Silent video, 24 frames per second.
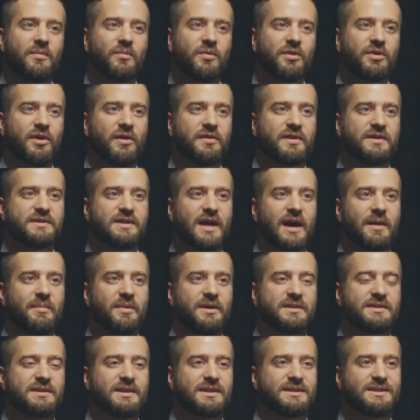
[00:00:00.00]
with all these
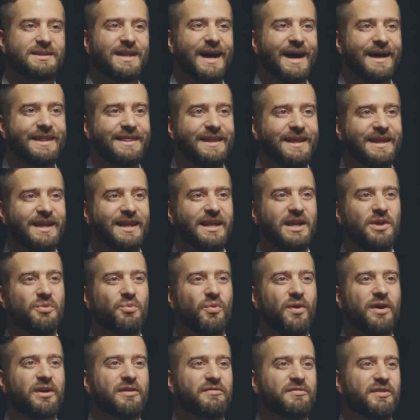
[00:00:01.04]
habits is not that any
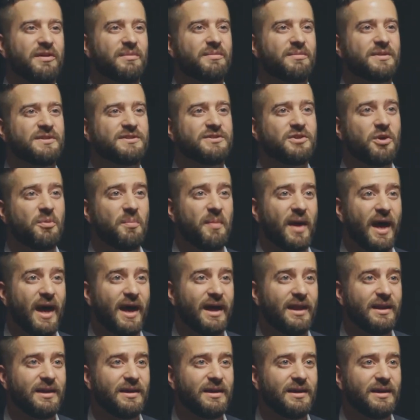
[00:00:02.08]
one of them is so bad,
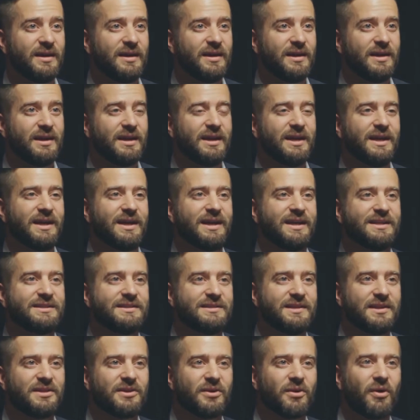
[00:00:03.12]
it's
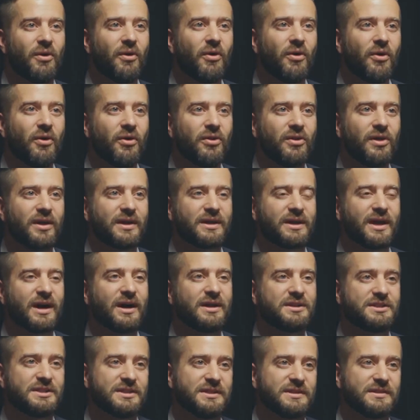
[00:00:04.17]
that they're all
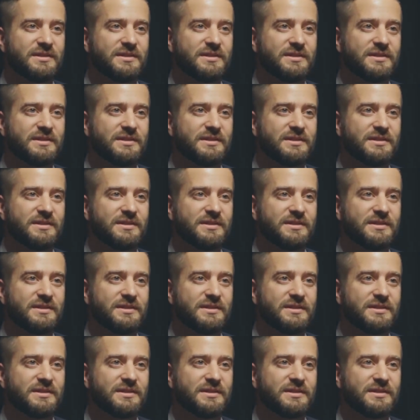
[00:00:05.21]
unconscious.